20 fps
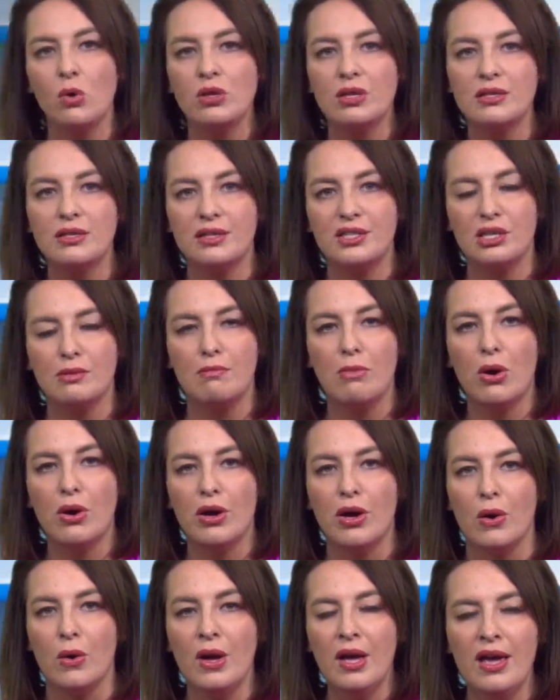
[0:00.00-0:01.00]
into
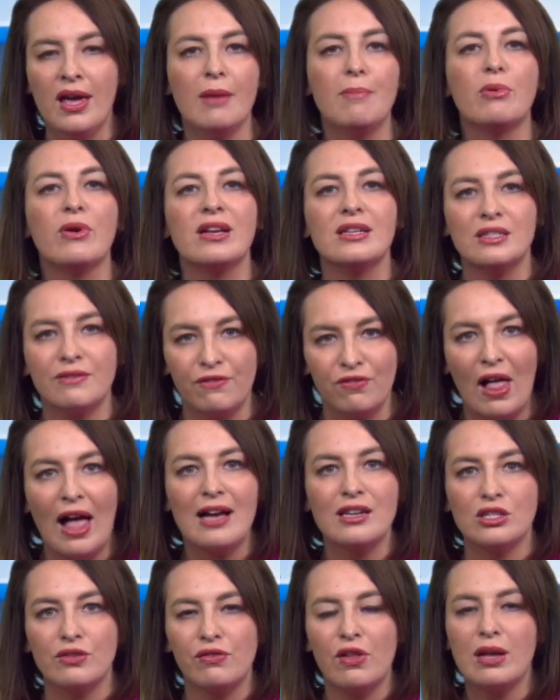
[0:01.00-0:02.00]
tomorrow. It brings
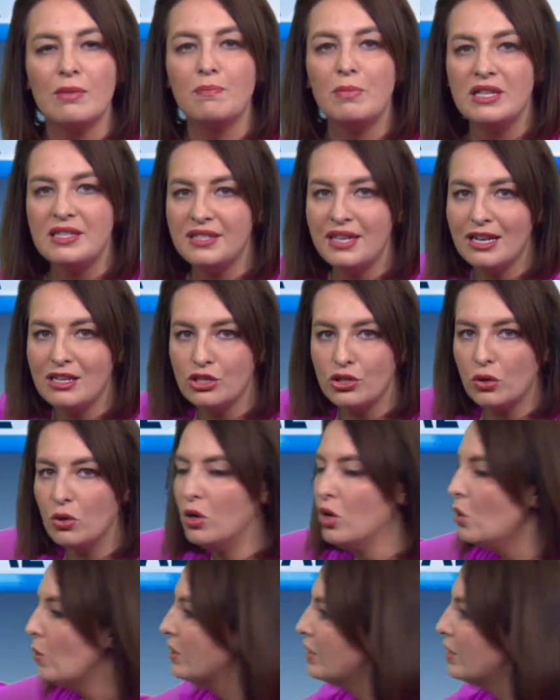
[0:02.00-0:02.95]
flash flood potential with